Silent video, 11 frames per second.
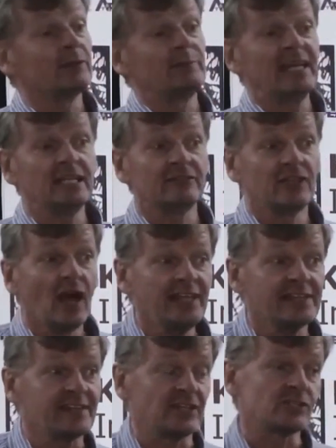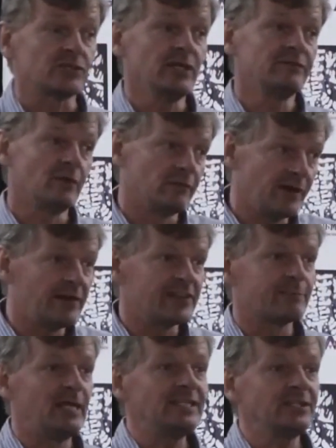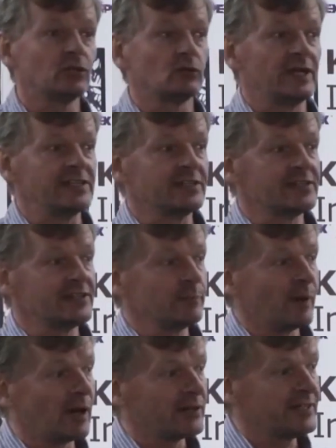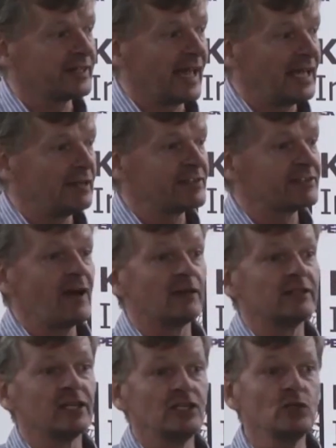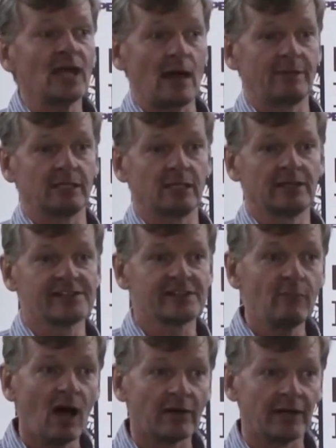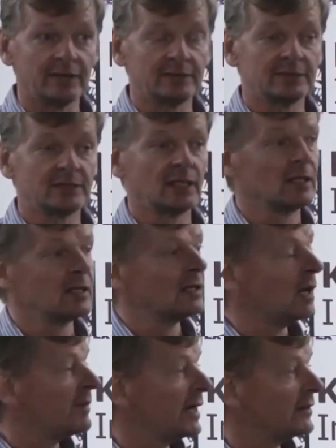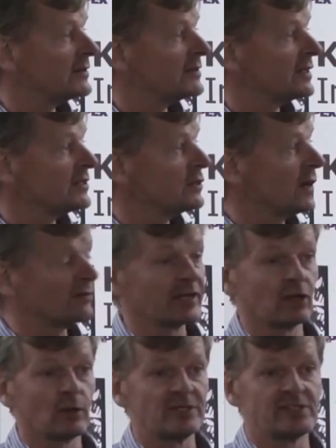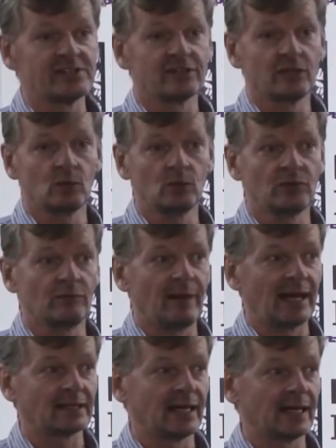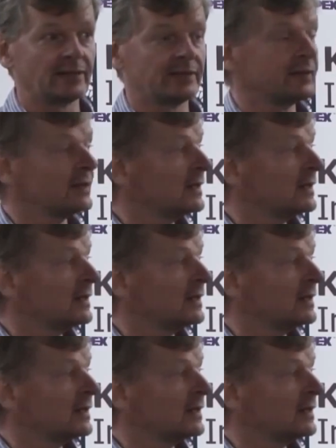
At the beginning of the 9th century, for various political reasons, the Abbasid caliphs founded a new capital at Samarra, about 200 kilometers to the north of Baghdad.